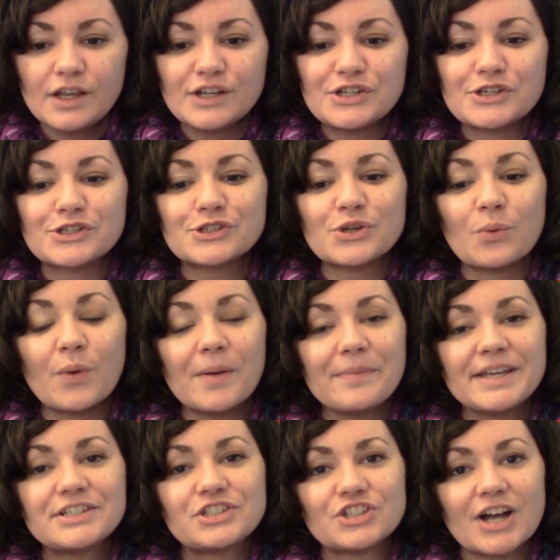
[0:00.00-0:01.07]
So what
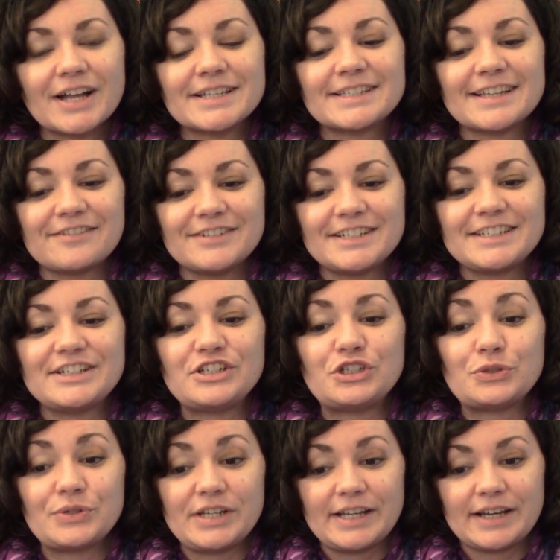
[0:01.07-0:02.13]
makes John 17
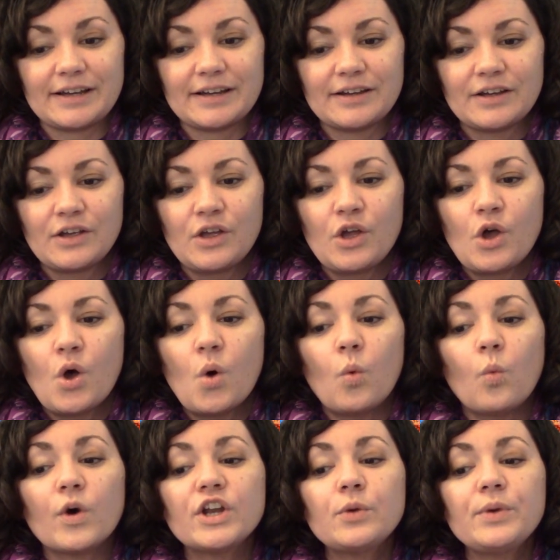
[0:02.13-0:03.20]
unique?
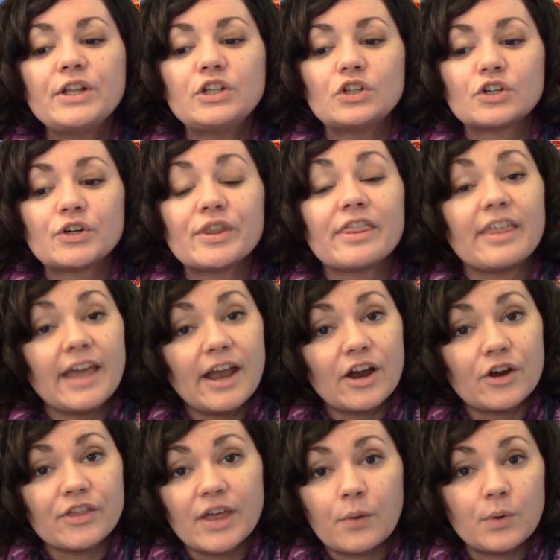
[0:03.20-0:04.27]
What do we learn
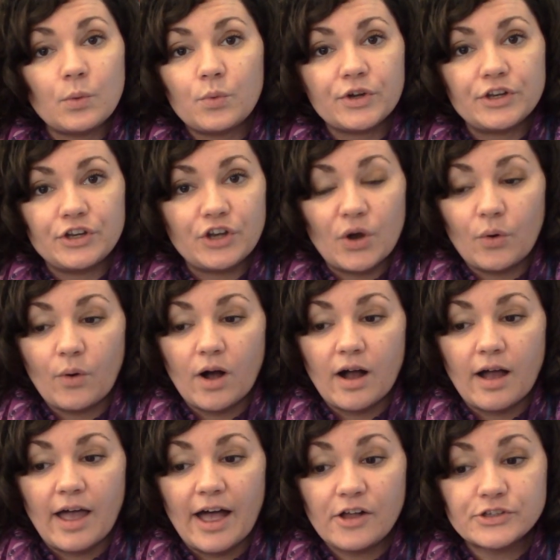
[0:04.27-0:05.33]
there that we wouldn't know
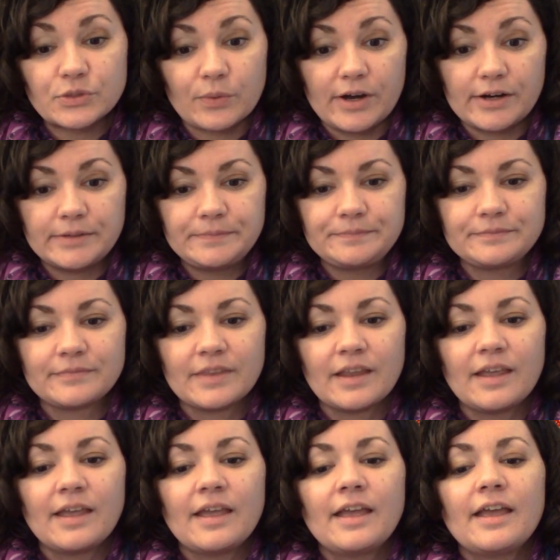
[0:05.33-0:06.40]
elsewhere?
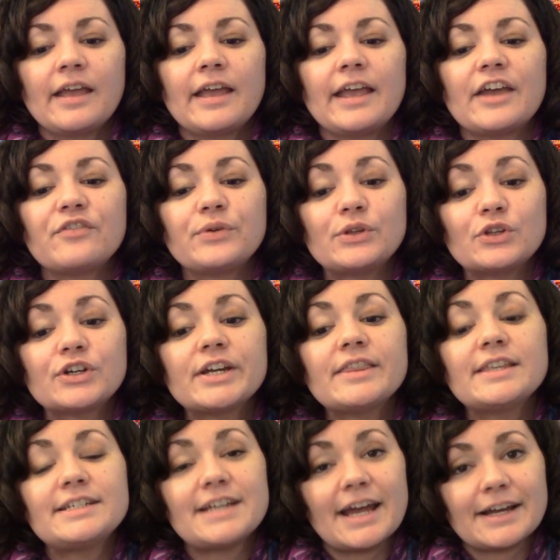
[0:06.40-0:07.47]
If we look at
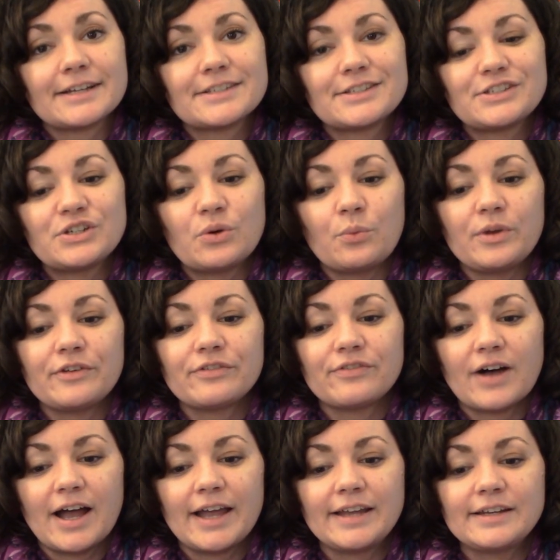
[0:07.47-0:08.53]
the text, we
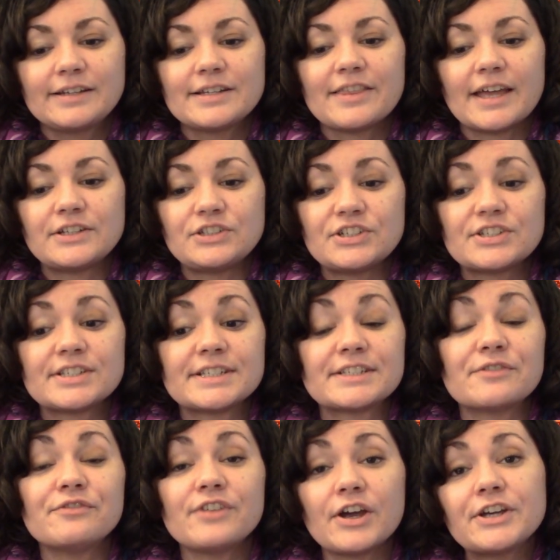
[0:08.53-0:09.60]
find that Jesus has
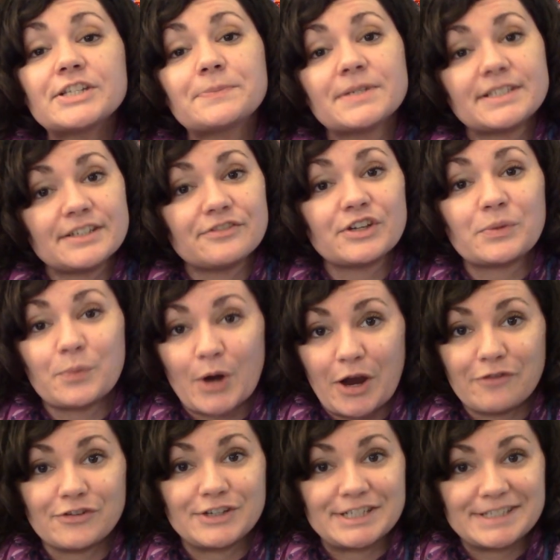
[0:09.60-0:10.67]
a very specific prayer
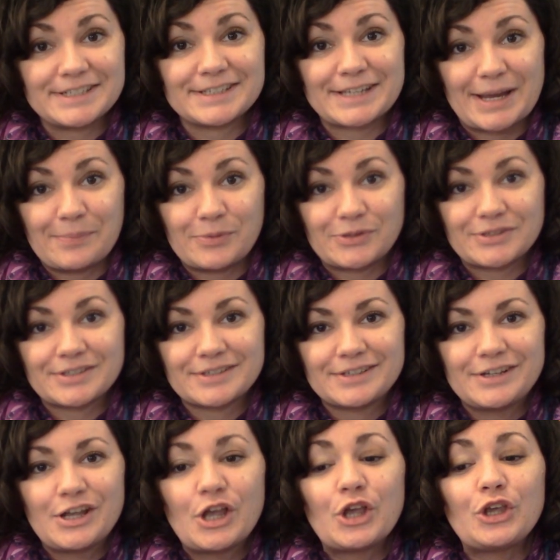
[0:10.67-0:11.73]
for His disciples:
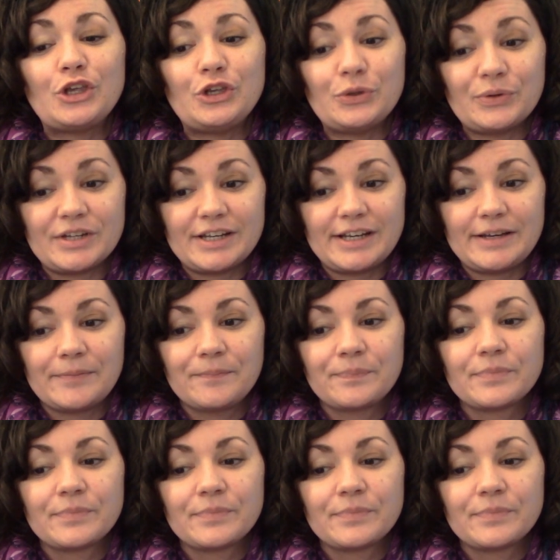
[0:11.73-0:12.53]
unity.